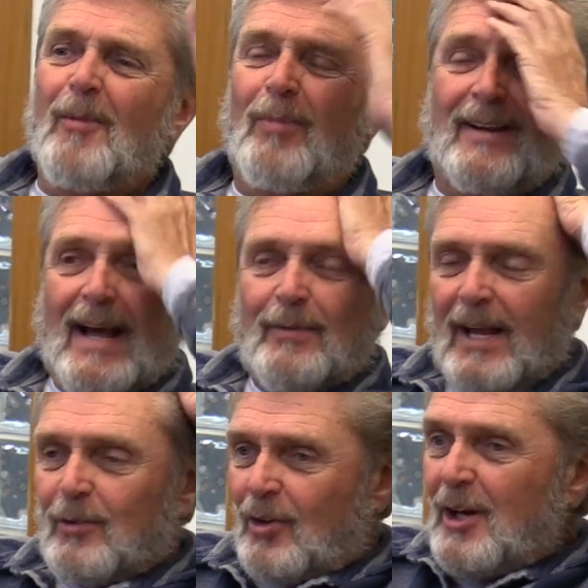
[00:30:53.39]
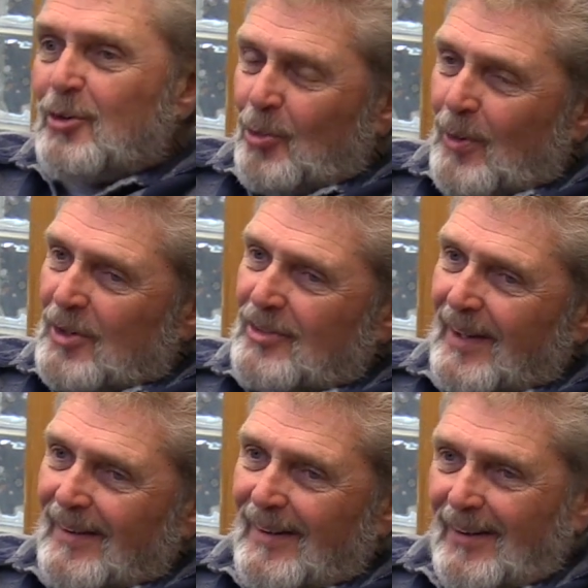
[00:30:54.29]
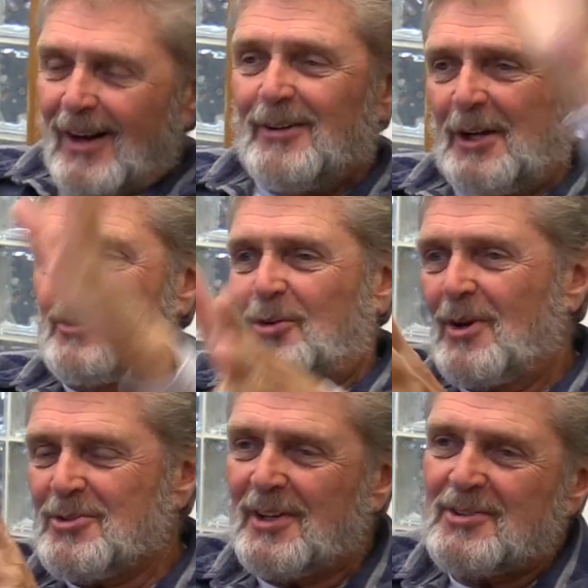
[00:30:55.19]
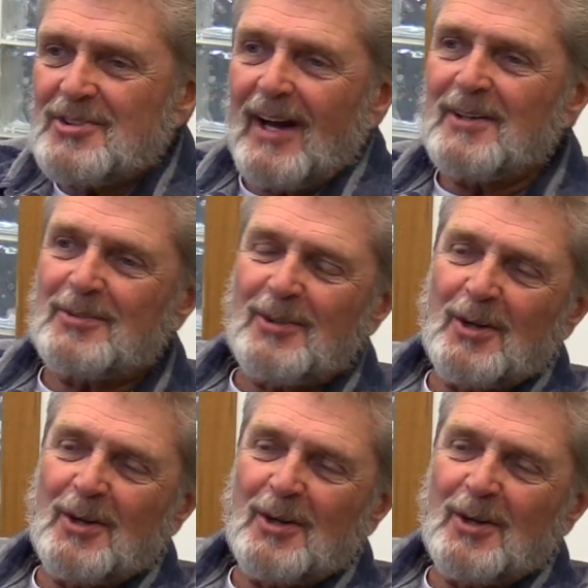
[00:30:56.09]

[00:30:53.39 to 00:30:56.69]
But that's an interesting side.